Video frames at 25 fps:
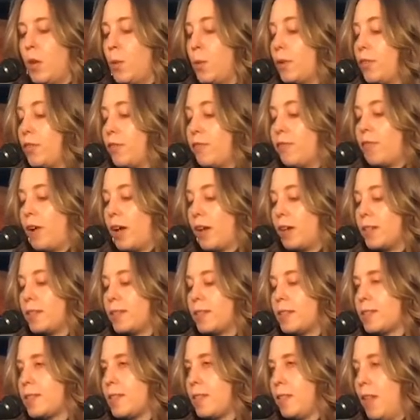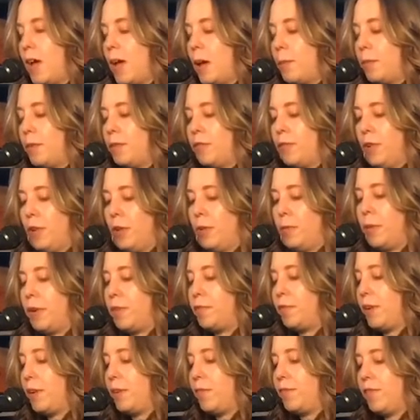What the fuck is a salami roll? My
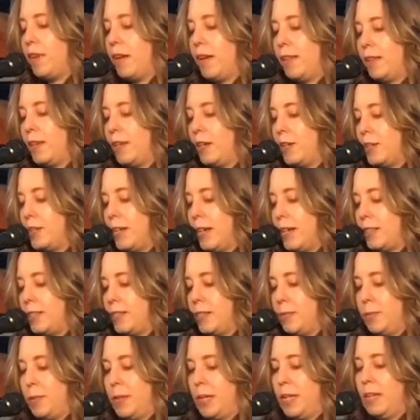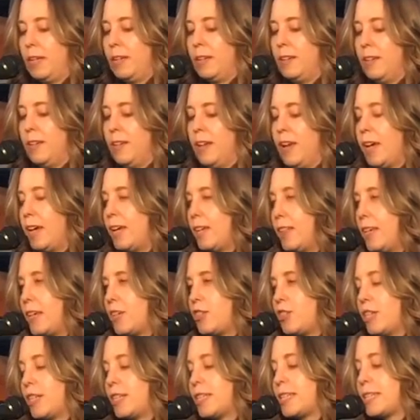friend Fran later texted me. I get
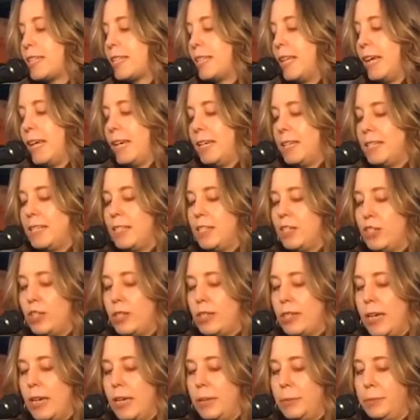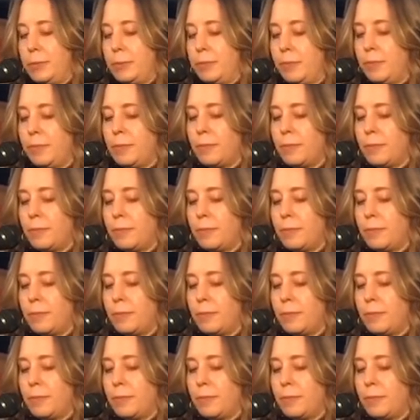that shit sliced, she said.